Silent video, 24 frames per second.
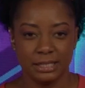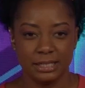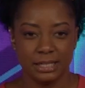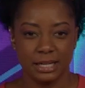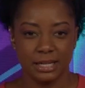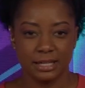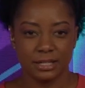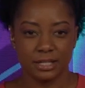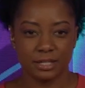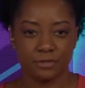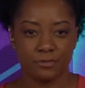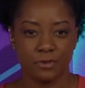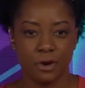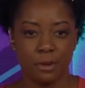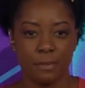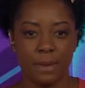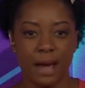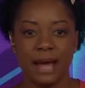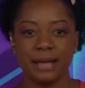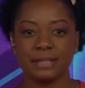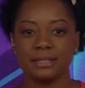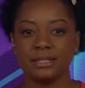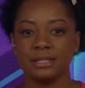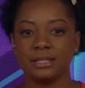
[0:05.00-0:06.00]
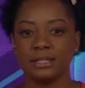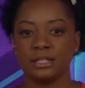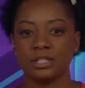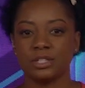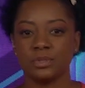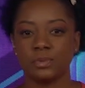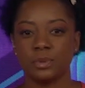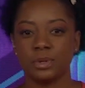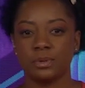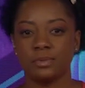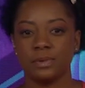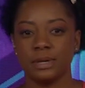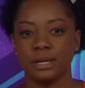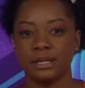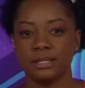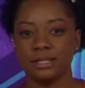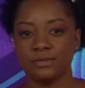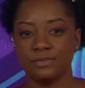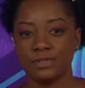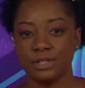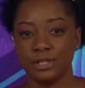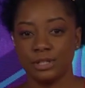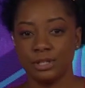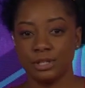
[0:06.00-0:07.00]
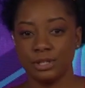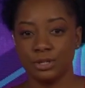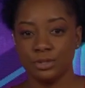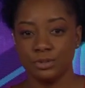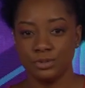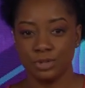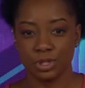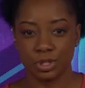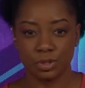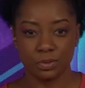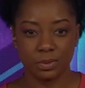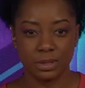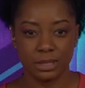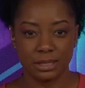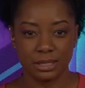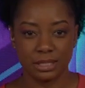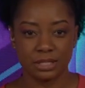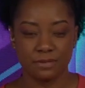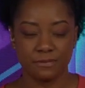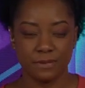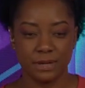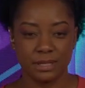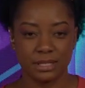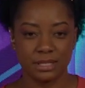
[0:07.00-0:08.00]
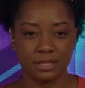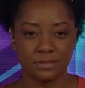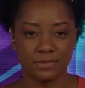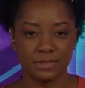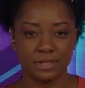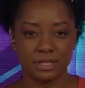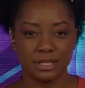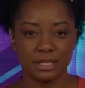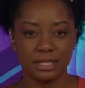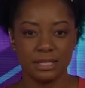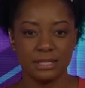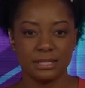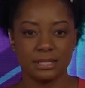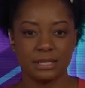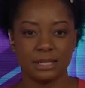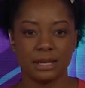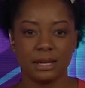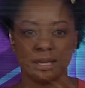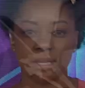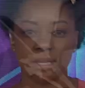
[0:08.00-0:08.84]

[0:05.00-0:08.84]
Deaths from accidents were relatively low during this festive season.